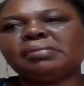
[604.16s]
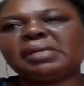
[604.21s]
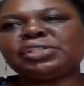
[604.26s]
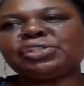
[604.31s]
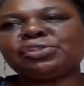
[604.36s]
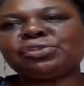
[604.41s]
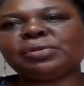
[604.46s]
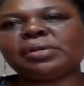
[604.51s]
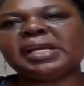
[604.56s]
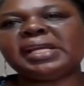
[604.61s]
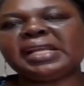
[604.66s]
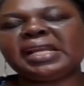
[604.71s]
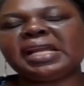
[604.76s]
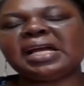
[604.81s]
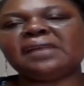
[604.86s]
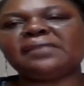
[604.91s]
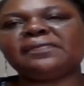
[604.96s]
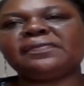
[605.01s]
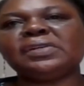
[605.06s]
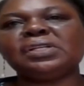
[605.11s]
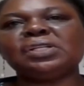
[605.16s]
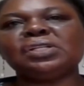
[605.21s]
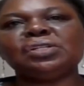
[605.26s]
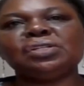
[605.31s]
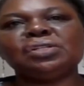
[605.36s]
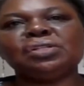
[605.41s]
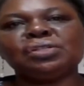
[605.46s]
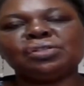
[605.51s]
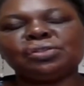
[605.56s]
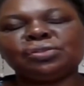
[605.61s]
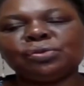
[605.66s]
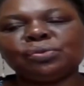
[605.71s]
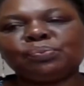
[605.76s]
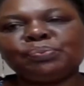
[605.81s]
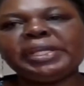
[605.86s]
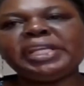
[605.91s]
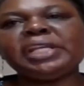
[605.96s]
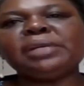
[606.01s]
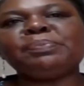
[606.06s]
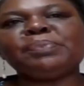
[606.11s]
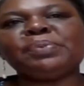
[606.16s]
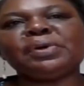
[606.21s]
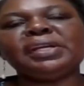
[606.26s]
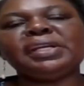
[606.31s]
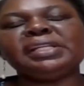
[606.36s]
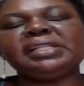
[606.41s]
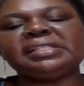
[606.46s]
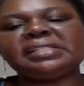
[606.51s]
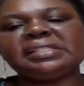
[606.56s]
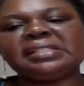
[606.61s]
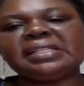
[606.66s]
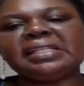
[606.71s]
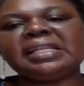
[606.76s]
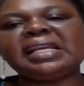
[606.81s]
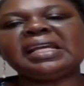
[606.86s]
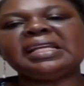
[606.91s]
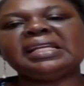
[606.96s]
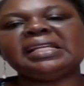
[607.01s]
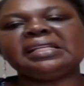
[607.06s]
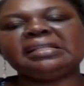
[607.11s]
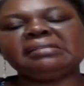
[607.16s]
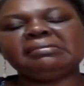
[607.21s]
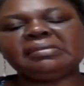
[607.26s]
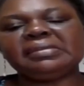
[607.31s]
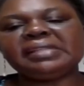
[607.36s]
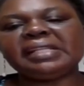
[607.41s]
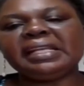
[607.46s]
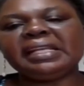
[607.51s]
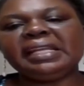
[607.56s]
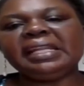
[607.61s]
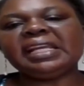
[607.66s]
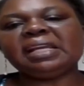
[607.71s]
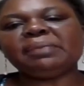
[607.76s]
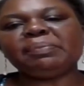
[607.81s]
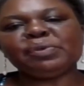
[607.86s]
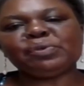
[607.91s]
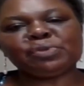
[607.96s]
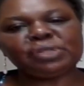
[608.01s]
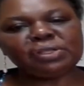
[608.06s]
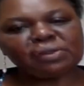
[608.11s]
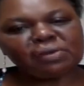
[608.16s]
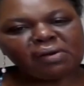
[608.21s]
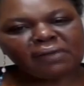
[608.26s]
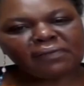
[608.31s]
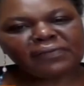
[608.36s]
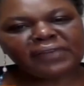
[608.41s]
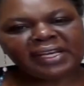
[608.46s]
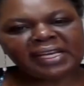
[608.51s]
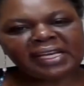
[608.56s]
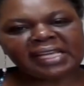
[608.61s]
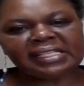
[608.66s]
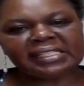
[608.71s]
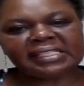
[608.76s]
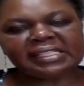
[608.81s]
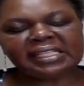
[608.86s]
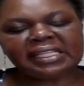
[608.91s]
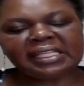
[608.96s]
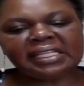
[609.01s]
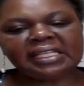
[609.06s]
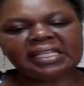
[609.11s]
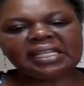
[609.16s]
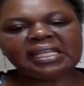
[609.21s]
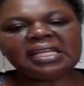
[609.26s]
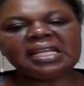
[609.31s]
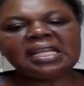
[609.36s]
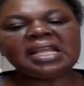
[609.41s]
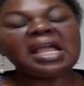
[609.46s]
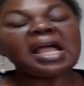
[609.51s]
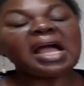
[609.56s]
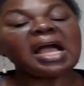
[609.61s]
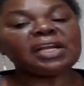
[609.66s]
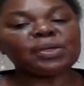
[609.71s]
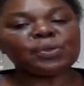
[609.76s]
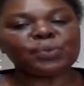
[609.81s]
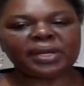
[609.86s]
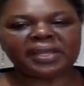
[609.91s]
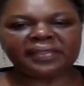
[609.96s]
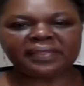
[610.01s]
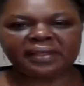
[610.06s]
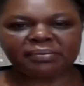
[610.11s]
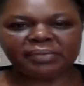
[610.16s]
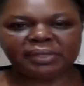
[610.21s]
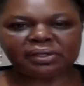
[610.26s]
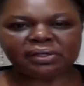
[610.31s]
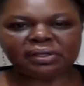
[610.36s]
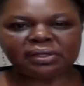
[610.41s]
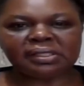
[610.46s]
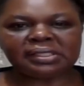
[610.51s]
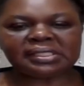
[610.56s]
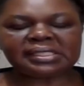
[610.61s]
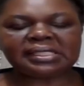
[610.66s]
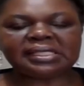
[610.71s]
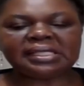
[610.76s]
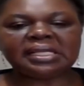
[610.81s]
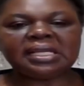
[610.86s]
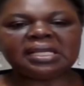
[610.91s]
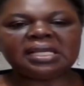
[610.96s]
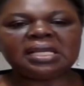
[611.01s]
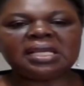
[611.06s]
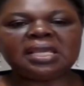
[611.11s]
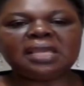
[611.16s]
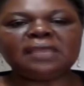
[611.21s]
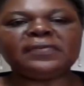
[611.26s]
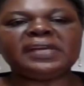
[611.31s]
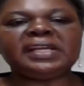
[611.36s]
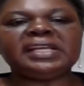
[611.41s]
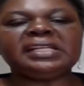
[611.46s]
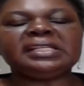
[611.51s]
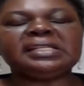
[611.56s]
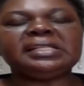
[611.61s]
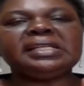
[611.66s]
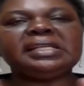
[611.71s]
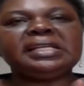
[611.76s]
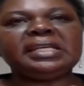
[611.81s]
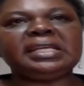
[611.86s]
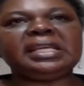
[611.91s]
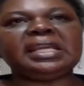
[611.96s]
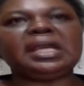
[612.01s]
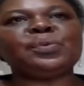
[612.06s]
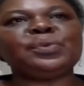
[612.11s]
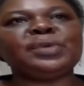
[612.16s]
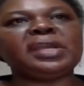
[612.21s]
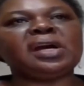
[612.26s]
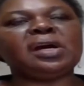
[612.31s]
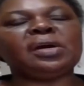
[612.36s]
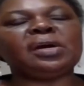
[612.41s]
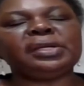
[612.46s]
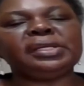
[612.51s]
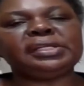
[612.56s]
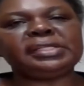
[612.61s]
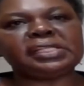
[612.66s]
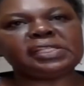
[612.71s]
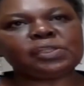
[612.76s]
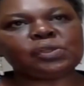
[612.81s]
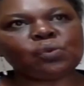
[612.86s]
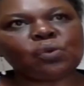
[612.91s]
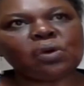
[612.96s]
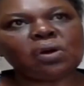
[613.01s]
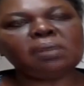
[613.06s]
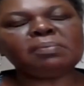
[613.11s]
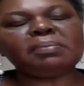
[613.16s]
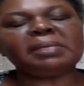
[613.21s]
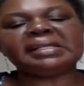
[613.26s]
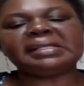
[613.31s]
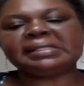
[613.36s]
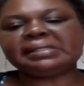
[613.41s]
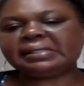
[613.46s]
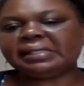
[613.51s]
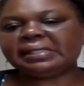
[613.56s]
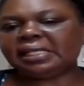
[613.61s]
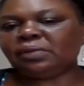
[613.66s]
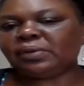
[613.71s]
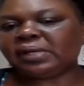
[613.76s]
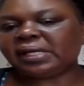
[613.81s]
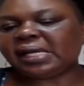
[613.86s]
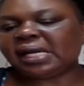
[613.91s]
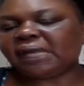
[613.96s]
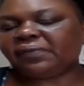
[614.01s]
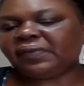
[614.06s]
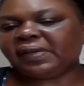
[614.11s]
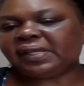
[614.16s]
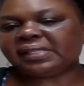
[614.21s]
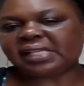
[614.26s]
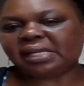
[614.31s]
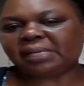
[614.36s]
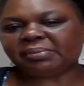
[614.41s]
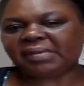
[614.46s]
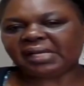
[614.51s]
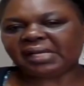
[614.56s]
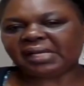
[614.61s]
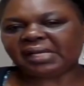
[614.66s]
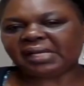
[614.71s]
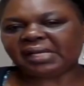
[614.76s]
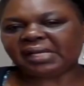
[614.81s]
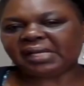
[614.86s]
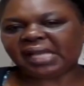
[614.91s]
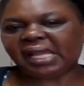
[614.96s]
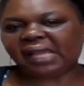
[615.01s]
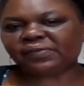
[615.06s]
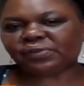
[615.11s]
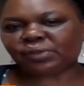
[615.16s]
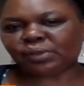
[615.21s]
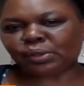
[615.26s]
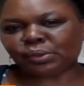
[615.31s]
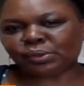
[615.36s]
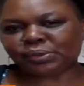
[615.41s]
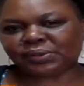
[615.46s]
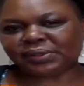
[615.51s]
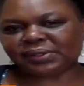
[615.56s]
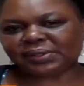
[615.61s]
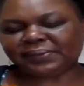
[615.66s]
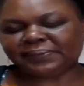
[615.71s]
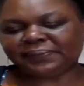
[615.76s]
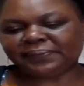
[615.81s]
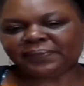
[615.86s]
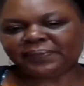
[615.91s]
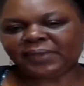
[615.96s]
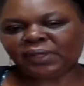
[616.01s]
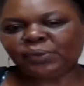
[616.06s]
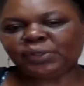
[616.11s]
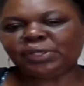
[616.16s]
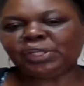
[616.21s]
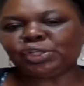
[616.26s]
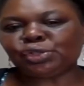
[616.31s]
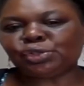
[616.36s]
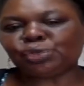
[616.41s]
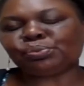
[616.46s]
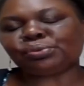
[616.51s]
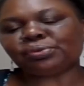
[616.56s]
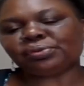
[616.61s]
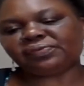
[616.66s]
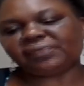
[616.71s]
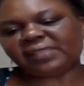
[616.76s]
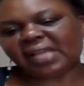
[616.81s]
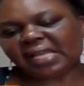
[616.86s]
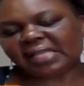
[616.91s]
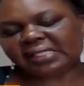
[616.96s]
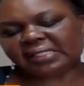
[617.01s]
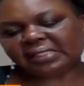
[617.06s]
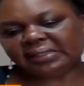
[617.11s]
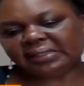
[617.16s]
mature enough to pinpoint really the link between COVID-19 and weather, because even here we are, it is warm, but still we are having some lives lost. We need to prove that.